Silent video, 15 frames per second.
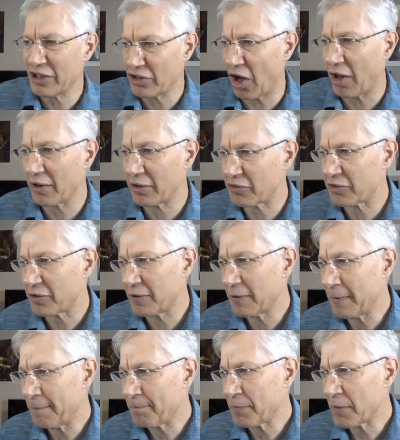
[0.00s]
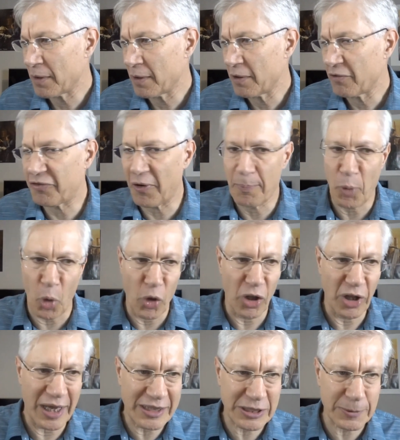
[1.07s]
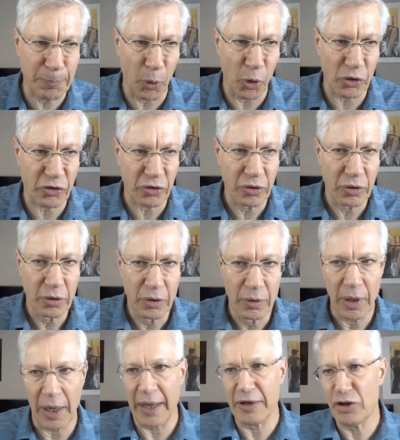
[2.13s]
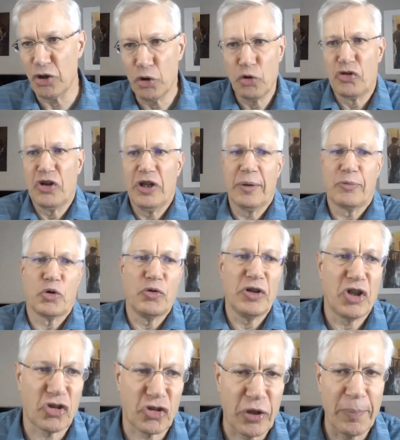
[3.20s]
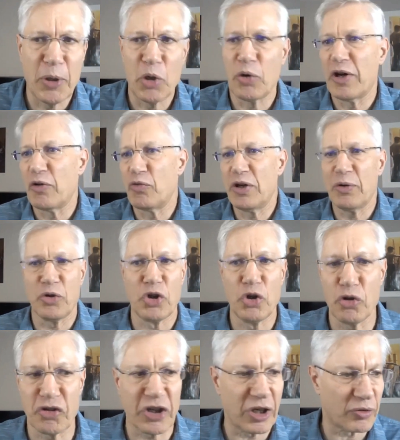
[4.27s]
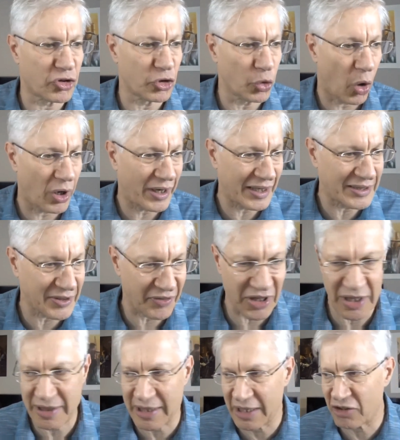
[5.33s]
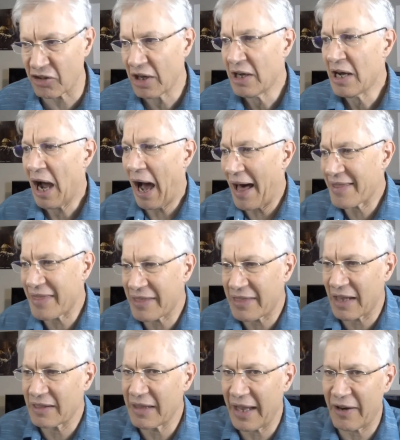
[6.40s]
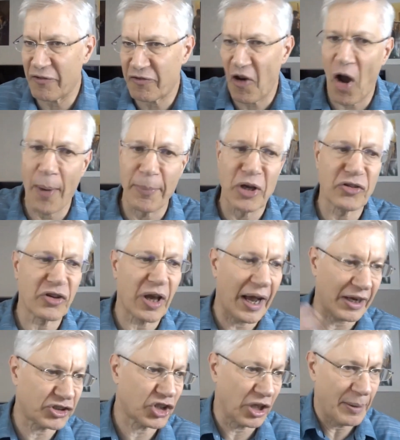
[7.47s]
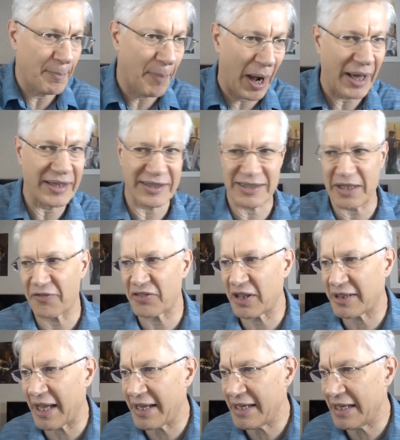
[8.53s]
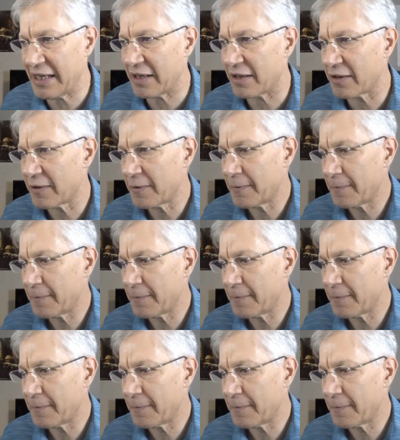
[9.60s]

the dollars from oil exports and using them to redistribute and re using them to do all kinds of other things other than let farmers actually buy the stuff that they need.